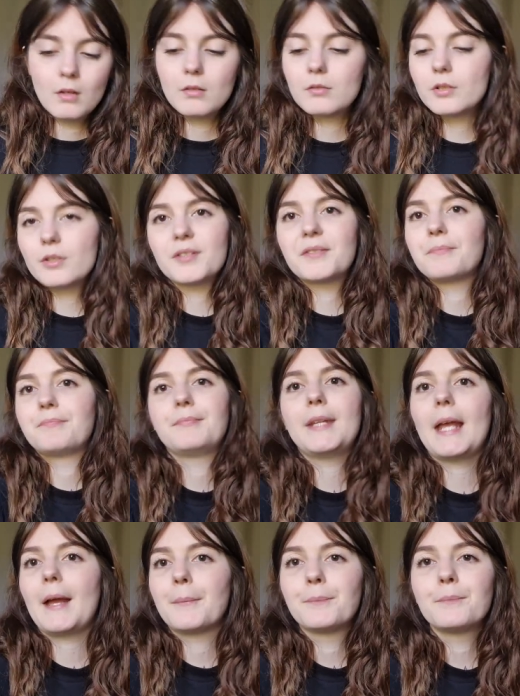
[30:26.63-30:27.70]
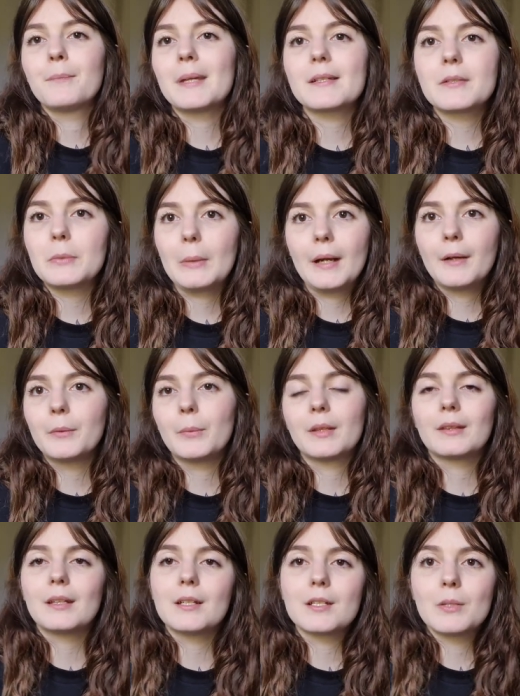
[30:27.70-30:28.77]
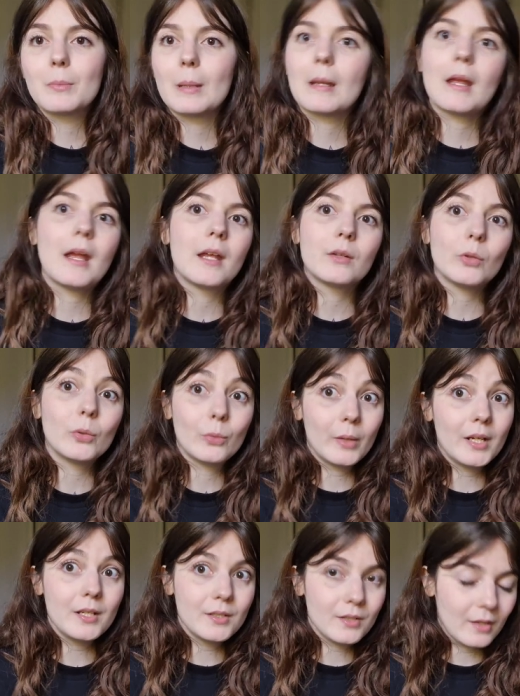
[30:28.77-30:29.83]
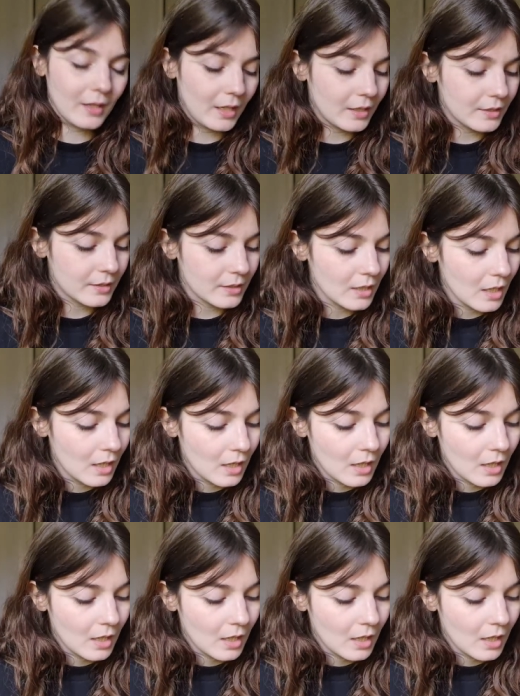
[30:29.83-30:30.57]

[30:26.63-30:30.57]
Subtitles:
just mess around with things a bit and arrange things